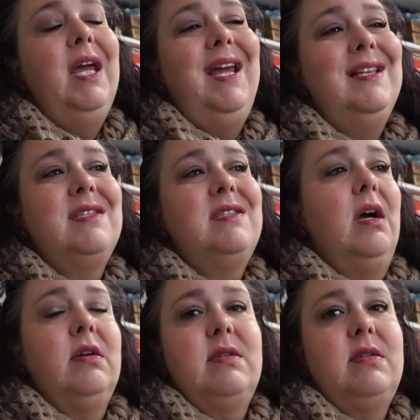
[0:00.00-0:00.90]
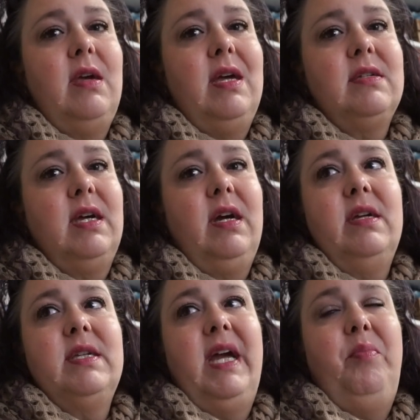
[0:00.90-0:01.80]
it sucks as like a
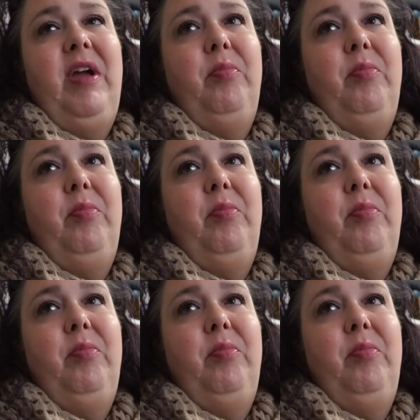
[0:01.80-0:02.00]
type A